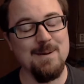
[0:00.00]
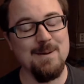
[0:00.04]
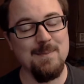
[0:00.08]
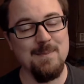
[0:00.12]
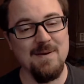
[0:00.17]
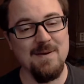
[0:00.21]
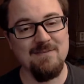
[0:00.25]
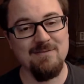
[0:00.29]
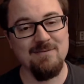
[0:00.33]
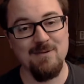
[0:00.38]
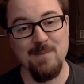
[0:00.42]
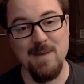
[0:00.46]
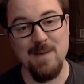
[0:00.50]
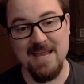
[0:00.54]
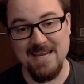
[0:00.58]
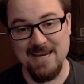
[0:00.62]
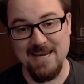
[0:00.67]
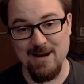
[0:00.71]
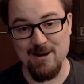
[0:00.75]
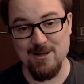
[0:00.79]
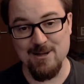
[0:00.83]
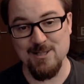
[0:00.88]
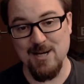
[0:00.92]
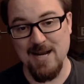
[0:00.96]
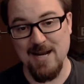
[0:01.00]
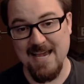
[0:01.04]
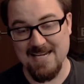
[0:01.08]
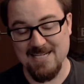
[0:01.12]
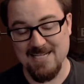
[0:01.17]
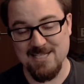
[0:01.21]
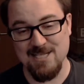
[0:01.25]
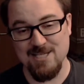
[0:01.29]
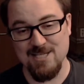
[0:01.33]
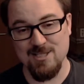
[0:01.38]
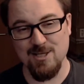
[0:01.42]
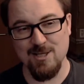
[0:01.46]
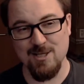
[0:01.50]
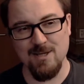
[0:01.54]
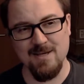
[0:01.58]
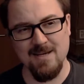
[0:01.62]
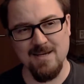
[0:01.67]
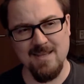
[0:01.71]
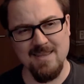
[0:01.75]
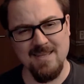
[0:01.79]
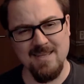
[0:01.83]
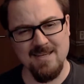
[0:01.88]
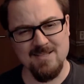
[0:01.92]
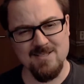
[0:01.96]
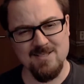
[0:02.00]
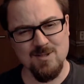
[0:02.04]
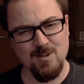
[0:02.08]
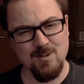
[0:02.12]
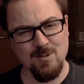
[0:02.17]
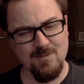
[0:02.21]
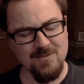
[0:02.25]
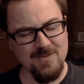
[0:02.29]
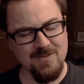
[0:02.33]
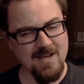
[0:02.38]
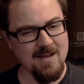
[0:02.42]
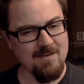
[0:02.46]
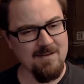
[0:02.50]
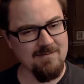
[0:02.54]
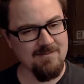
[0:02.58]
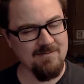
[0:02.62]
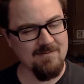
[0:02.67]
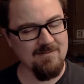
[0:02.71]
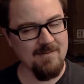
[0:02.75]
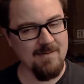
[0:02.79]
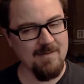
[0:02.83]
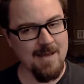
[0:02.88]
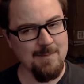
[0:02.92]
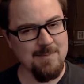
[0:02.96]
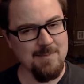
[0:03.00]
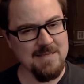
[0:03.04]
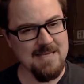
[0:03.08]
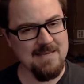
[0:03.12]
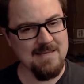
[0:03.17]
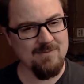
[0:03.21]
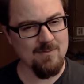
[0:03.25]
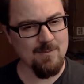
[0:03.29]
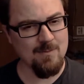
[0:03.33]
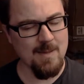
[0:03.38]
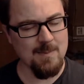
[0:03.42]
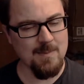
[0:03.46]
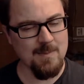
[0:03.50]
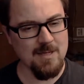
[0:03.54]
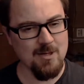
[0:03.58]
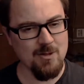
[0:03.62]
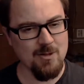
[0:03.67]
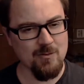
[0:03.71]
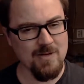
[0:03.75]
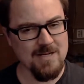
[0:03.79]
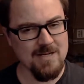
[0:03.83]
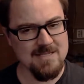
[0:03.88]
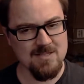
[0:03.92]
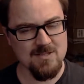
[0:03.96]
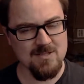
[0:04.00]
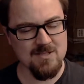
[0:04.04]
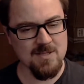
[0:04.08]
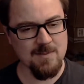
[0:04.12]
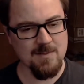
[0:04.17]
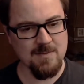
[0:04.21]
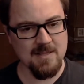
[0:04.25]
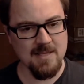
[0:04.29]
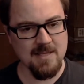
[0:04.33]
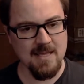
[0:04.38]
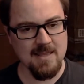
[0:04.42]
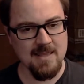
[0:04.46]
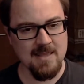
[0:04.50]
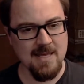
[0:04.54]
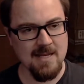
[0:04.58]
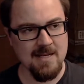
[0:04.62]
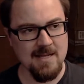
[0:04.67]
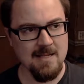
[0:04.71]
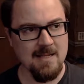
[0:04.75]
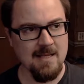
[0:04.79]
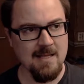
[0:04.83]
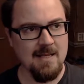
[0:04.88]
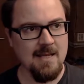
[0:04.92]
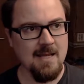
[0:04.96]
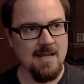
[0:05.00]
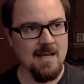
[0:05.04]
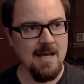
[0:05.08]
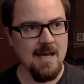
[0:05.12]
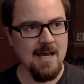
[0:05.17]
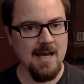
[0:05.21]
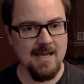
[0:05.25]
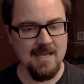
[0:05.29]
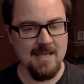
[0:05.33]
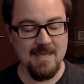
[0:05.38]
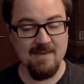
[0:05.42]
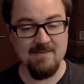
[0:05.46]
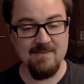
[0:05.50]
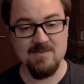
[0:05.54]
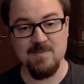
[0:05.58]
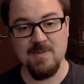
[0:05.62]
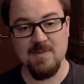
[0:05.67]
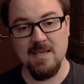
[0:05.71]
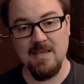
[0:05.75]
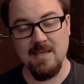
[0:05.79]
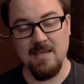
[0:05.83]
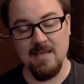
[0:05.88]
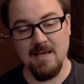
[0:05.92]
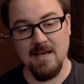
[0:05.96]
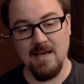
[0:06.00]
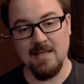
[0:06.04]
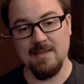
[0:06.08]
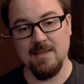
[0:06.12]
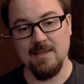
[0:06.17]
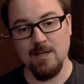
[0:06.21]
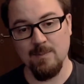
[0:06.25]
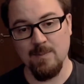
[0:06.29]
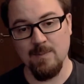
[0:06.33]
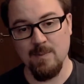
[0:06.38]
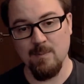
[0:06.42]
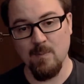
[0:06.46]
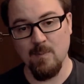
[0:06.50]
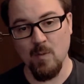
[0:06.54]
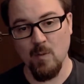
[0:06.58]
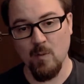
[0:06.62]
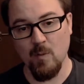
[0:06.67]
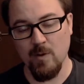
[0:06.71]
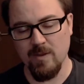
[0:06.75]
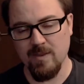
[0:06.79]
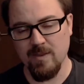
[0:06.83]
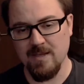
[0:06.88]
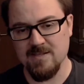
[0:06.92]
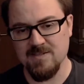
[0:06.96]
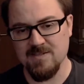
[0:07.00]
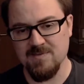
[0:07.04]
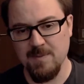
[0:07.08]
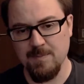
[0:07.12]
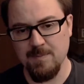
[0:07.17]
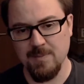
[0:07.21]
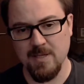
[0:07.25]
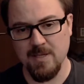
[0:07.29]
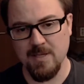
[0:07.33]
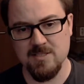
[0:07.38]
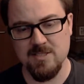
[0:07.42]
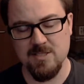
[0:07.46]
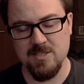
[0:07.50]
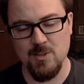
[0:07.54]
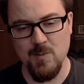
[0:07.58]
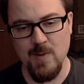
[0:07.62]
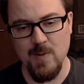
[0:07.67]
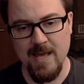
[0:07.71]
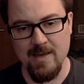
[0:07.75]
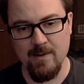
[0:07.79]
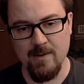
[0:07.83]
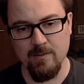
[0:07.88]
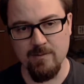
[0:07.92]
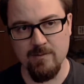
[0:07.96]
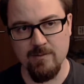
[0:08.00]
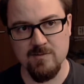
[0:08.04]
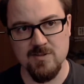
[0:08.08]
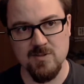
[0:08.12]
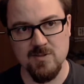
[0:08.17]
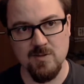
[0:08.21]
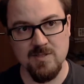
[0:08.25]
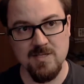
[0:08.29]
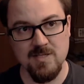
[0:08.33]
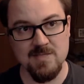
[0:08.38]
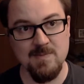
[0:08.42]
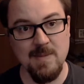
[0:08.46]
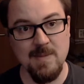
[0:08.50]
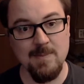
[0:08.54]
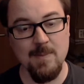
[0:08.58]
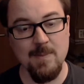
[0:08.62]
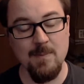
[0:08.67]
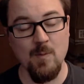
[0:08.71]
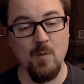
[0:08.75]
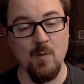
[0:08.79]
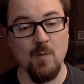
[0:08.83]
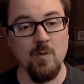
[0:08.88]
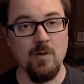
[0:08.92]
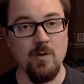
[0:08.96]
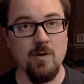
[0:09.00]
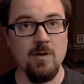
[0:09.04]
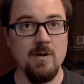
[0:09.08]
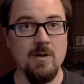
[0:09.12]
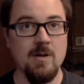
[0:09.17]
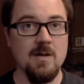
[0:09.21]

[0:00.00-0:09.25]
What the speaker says: For my character, I actually took, I think it's called Tough, I believe, or maybe Grit or something like that. It gives me a little bit more, I think it gives me +2 health, so it does make me more,